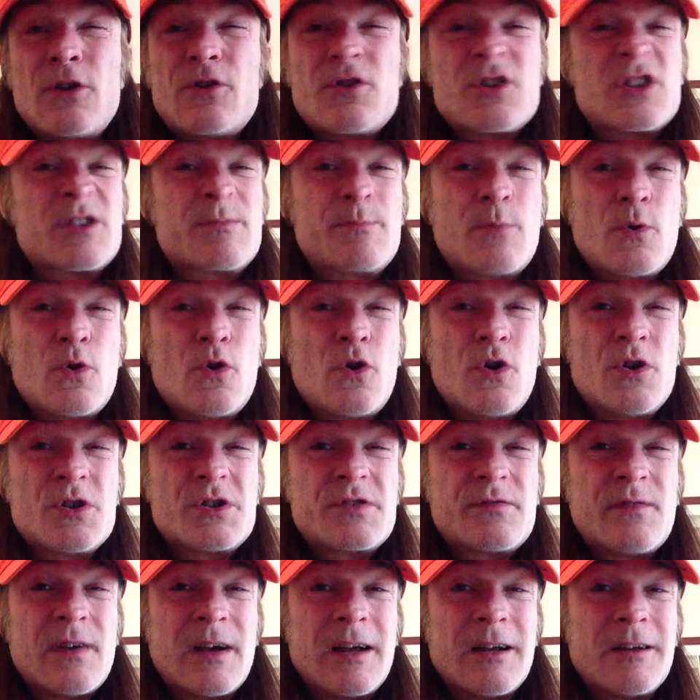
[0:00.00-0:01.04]
a sports
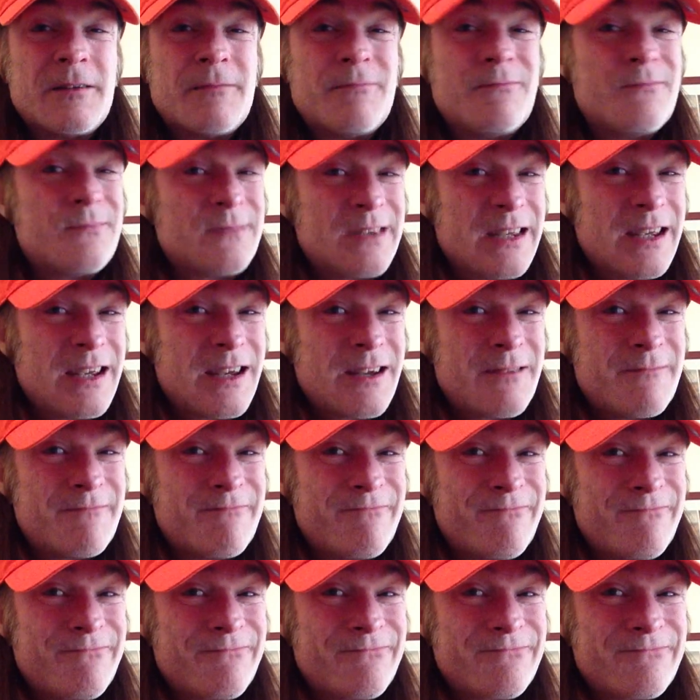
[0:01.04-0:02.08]
fan, yeah?
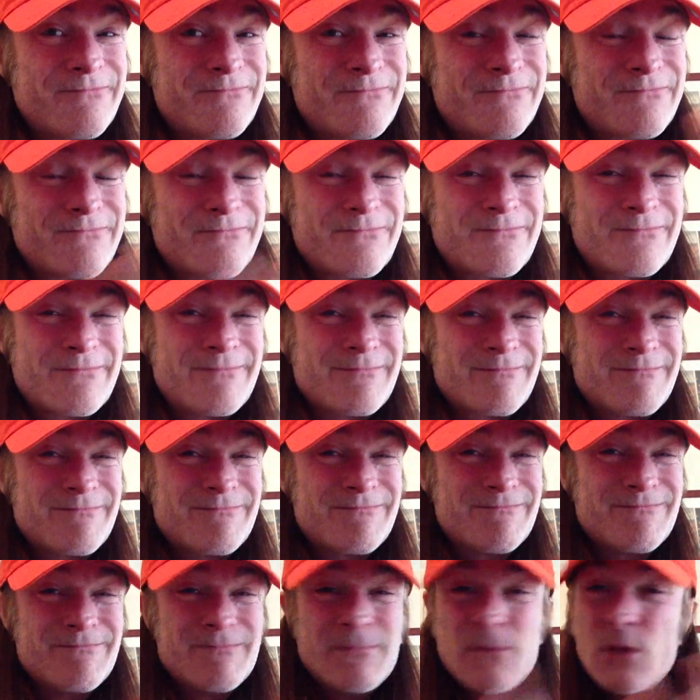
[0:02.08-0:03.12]

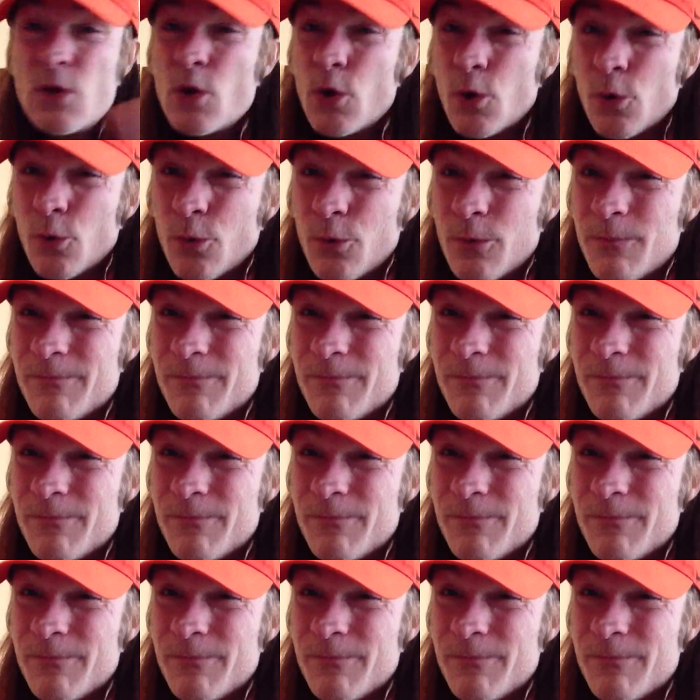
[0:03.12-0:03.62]
No.